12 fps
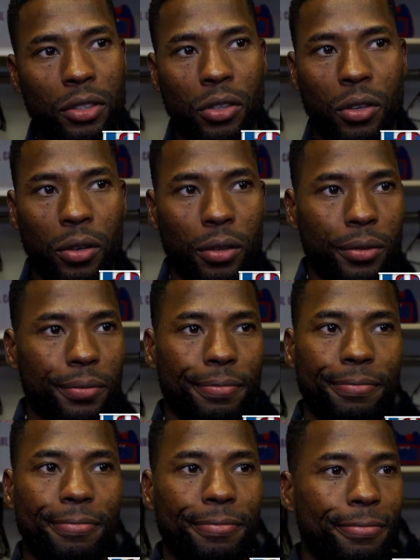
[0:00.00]
So
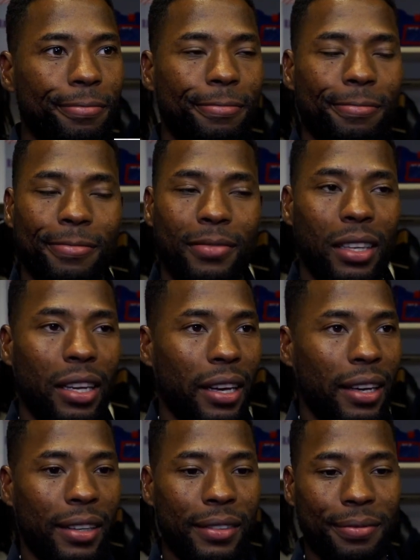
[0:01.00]

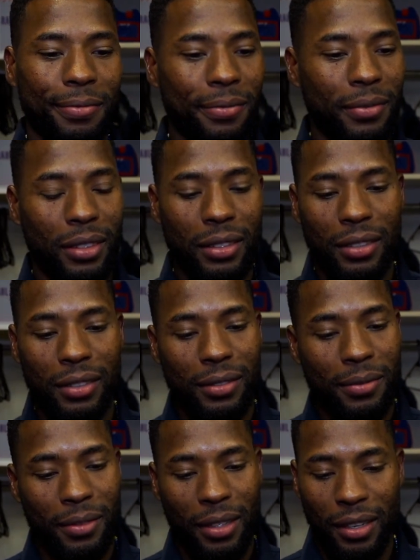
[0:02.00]
and
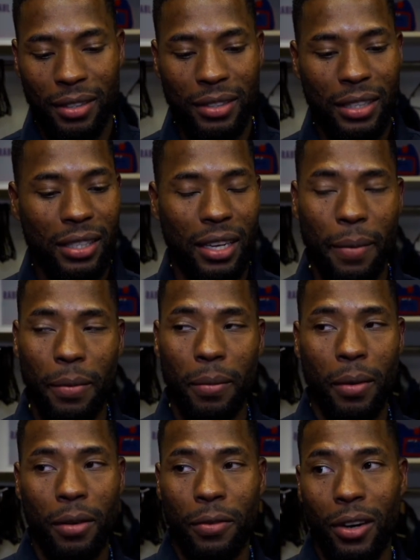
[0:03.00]
that's
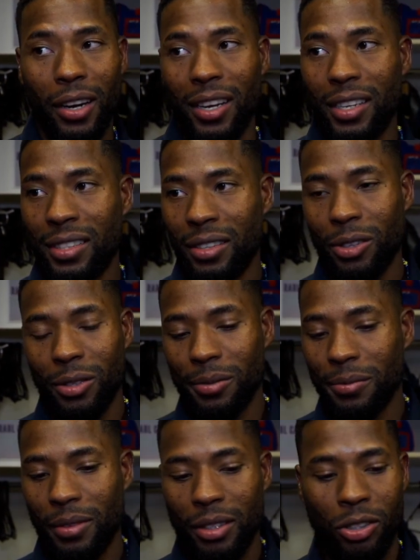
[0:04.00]
happened my first hit,
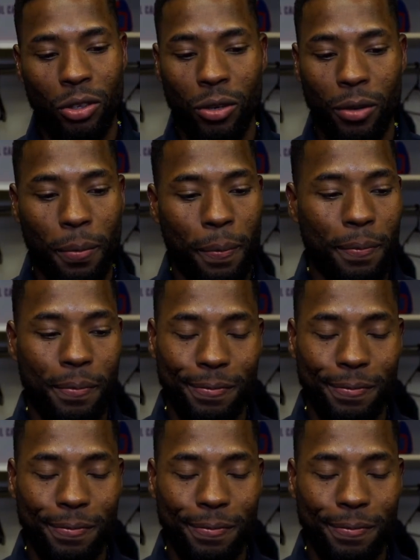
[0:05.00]
so so